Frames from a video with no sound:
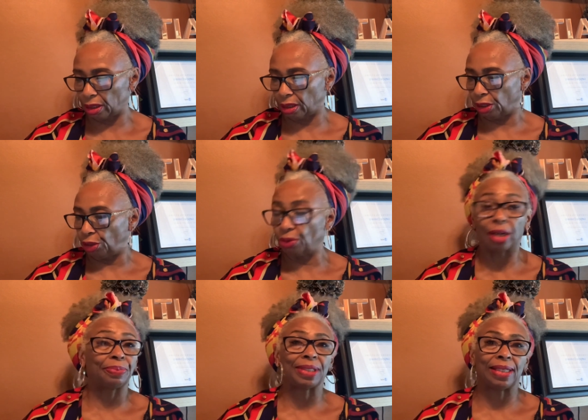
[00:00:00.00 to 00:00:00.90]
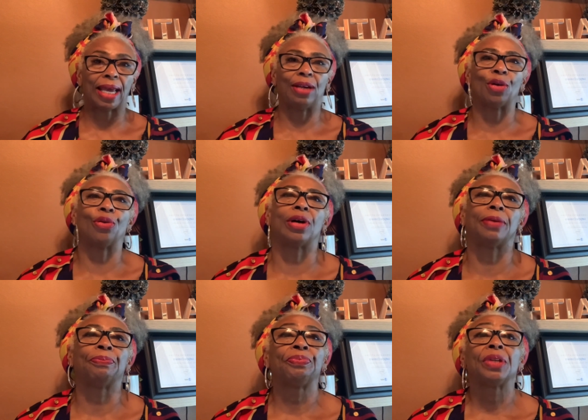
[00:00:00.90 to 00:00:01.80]
you up to date
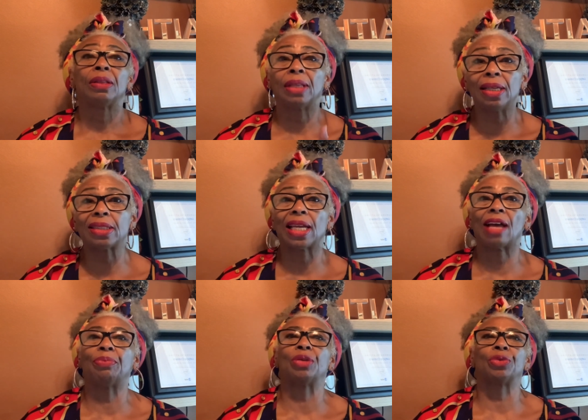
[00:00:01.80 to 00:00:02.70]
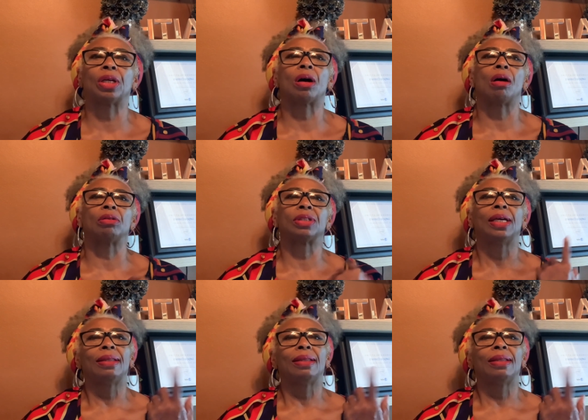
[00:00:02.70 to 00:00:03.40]
on things that have been recalled,